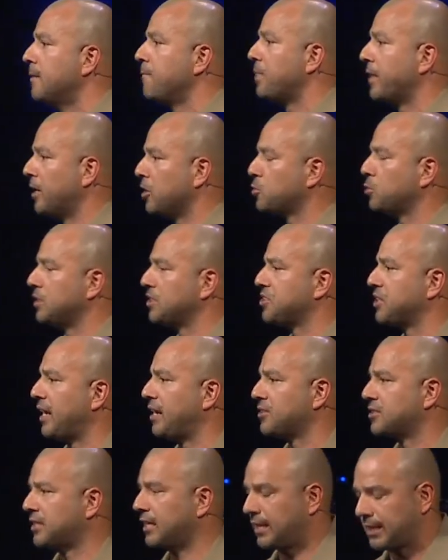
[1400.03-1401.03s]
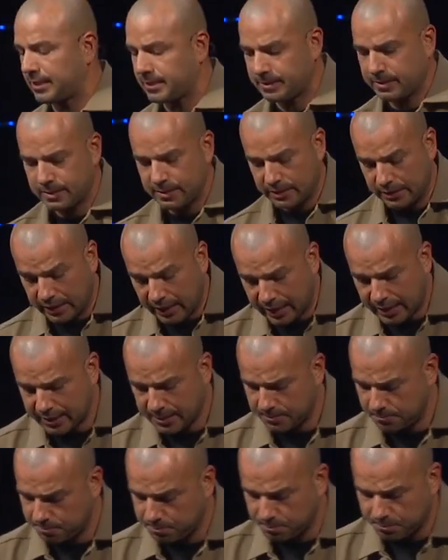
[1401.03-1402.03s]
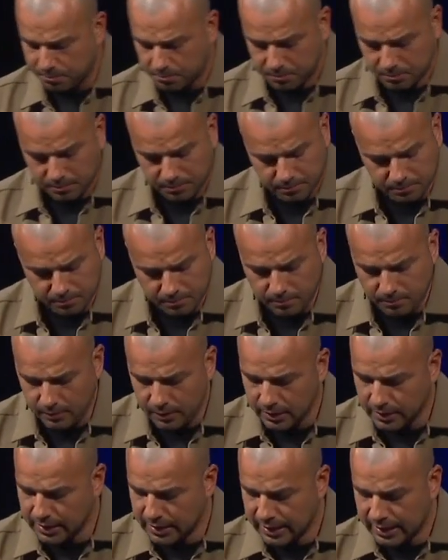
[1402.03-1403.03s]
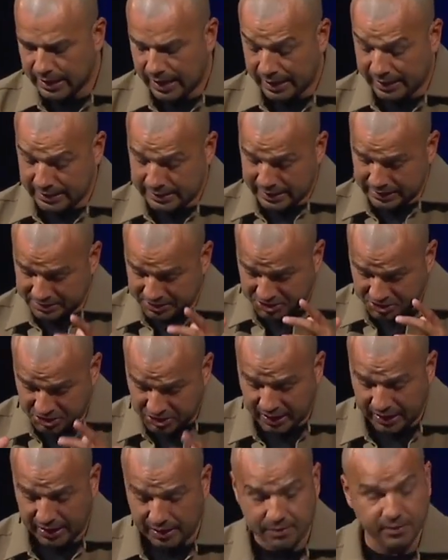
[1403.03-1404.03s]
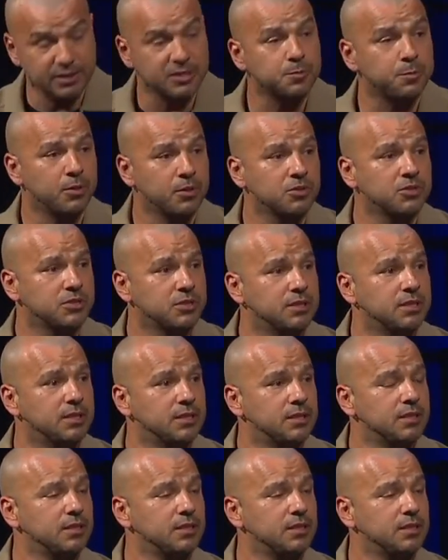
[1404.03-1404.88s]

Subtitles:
Here's what it sounds like. God, I cannot stand this person,